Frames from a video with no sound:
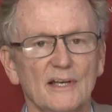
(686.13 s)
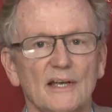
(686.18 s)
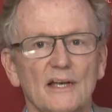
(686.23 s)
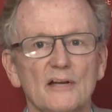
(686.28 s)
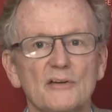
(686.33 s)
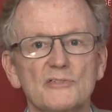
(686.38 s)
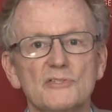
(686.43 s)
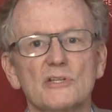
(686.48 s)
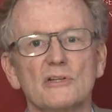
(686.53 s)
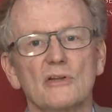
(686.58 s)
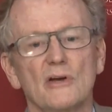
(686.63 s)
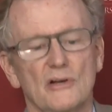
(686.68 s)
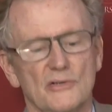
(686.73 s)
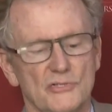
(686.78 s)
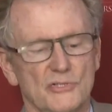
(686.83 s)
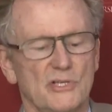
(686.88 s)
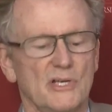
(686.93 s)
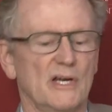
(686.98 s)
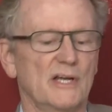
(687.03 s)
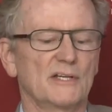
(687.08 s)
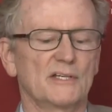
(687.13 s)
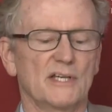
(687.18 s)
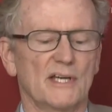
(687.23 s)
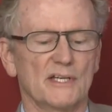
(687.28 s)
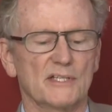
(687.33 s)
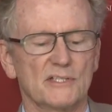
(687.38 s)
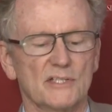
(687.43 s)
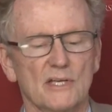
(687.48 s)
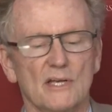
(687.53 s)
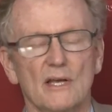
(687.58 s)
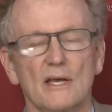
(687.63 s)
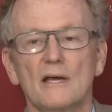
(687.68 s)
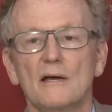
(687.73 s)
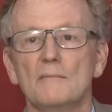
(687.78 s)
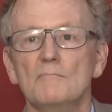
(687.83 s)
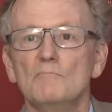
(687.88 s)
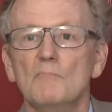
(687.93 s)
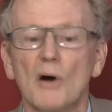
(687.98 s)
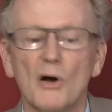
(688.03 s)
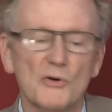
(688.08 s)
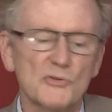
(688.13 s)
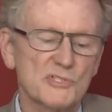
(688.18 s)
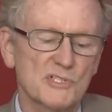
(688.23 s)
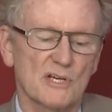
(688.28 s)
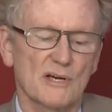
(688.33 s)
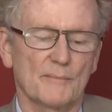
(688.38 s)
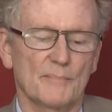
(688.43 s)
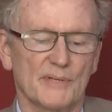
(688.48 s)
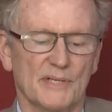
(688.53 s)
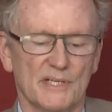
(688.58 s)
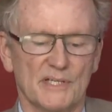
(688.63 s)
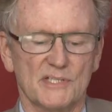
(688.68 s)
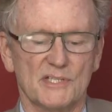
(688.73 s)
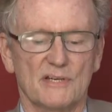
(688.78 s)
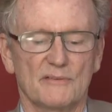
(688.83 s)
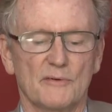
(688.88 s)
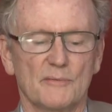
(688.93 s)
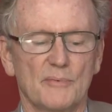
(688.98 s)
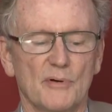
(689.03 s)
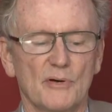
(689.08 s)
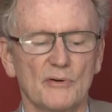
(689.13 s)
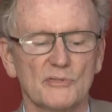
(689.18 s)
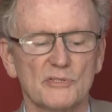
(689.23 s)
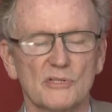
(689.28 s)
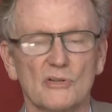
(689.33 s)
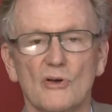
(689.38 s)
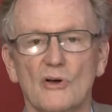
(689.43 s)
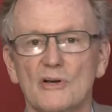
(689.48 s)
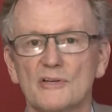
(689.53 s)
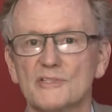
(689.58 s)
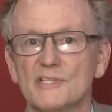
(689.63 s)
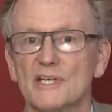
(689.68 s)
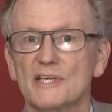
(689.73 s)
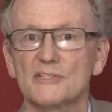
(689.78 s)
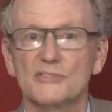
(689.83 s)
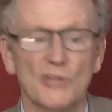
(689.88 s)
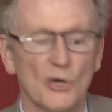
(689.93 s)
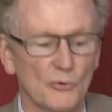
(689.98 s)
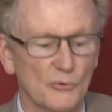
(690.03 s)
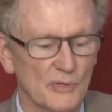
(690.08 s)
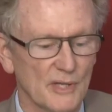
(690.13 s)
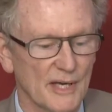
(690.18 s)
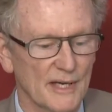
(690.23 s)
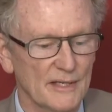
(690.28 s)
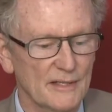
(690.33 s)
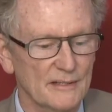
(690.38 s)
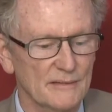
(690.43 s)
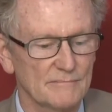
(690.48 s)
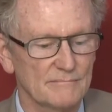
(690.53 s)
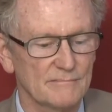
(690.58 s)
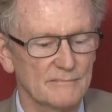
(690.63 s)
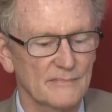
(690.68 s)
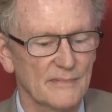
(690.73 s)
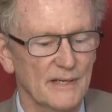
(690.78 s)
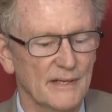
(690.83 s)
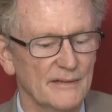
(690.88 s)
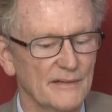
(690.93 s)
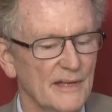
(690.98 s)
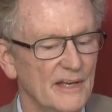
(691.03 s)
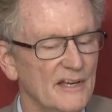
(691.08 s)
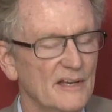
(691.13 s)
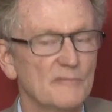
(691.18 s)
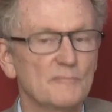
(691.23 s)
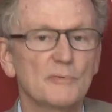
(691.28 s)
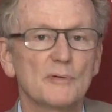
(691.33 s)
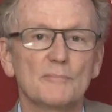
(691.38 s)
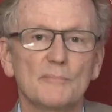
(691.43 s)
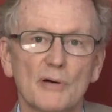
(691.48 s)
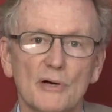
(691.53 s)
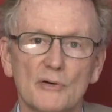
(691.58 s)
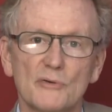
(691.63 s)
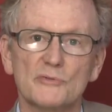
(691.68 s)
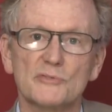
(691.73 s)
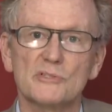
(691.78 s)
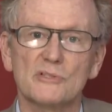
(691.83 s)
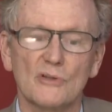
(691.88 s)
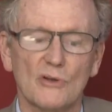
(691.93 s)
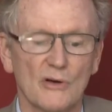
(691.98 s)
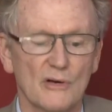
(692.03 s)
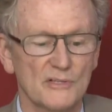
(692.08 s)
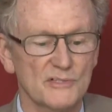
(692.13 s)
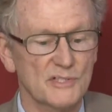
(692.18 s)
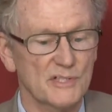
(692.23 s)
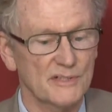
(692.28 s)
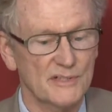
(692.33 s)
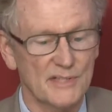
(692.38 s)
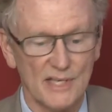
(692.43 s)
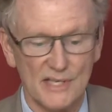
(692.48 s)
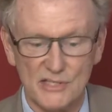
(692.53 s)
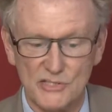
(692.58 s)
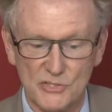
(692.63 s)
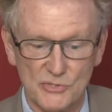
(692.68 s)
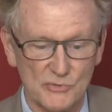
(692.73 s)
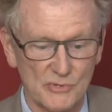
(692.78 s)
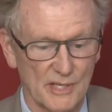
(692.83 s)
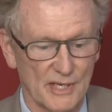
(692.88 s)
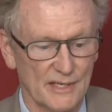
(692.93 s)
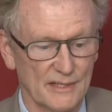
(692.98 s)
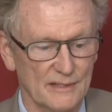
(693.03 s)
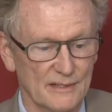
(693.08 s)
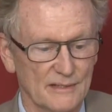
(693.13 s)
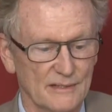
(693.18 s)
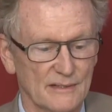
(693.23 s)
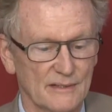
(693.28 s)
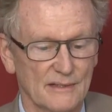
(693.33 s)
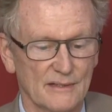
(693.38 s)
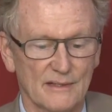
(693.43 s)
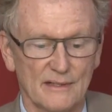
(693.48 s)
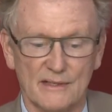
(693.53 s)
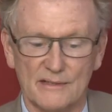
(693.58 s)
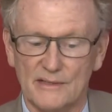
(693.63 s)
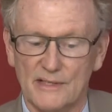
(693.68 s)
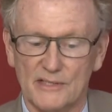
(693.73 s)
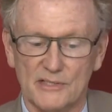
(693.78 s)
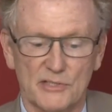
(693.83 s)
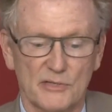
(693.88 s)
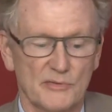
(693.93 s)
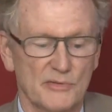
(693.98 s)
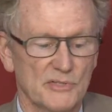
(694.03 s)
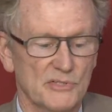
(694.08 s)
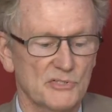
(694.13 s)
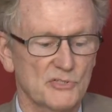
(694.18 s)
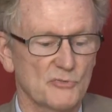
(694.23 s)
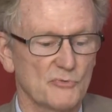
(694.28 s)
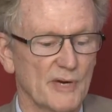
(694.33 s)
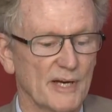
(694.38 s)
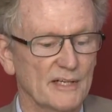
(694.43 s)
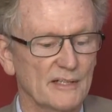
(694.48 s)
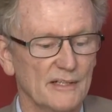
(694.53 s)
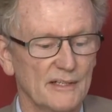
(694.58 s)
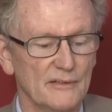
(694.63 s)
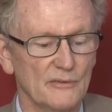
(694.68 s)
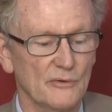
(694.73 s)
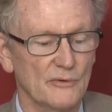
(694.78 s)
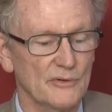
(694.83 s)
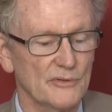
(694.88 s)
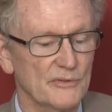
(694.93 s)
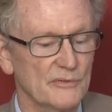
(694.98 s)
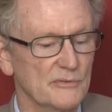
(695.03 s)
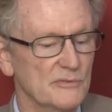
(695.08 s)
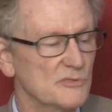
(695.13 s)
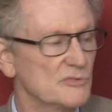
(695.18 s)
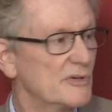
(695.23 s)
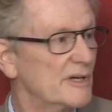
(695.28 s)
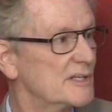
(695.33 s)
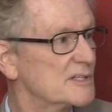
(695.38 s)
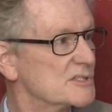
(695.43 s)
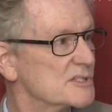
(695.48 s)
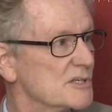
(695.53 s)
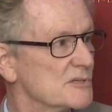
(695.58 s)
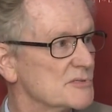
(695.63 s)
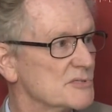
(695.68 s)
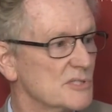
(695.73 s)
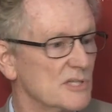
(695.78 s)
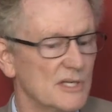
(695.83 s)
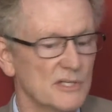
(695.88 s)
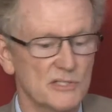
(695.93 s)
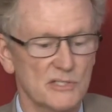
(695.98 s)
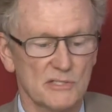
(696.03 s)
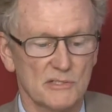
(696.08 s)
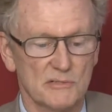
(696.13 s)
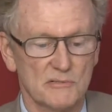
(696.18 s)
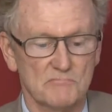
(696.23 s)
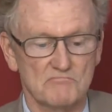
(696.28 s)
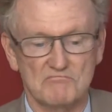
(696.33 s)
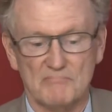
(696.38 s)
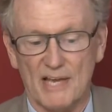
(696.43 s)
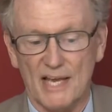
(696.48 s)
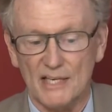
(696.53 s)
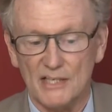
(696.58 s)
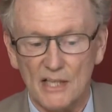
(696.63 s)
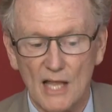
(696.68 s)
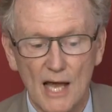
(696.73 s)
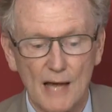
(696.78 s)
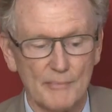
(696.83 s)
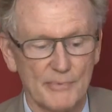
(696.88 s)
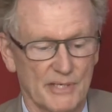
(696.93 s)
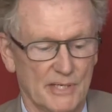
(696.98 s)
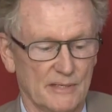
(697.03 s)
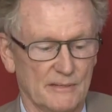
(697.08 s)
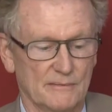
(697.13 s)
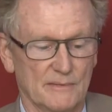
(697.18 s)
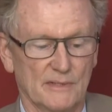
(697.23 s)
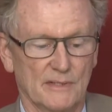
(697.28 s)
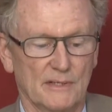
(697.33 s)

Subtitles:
Here's the larger context. Most companies have opposed laws they don't like, and they have proposed laws that they do like. They do this directly or through trade associations and lobbying.